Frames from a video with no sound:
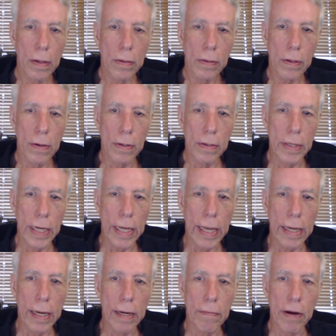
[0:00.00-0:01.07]
Called the
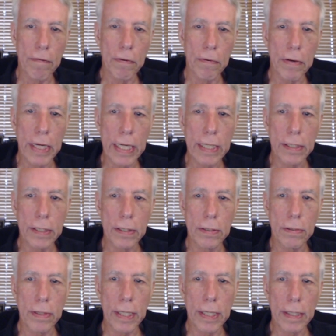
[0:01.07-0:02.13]
AI referee
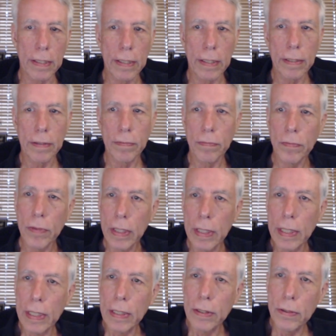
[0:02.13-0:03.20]
to
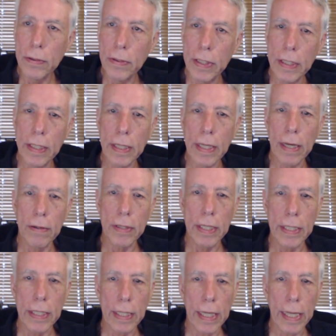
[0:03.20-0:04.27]
do the
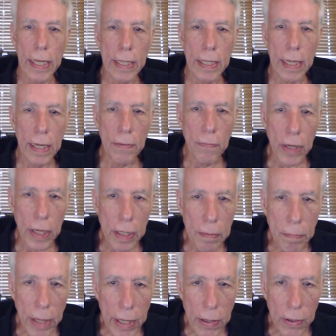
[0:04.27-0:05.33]
counting, and I won
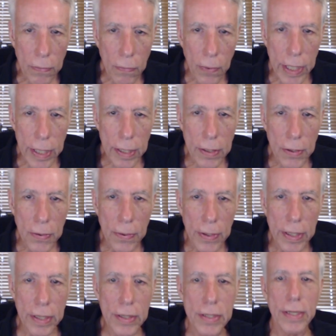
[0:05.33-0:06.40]
by
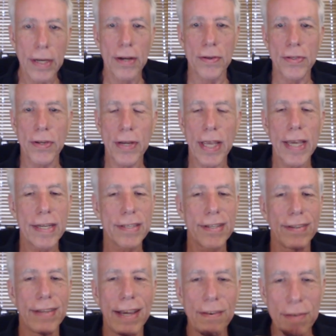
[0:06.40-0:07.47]
1¼ stones. Okay,
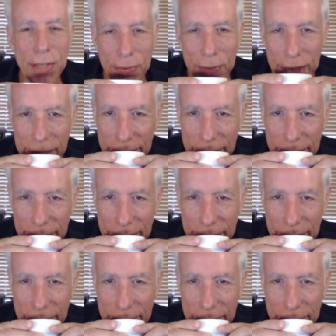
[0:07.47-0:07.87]
so that was a really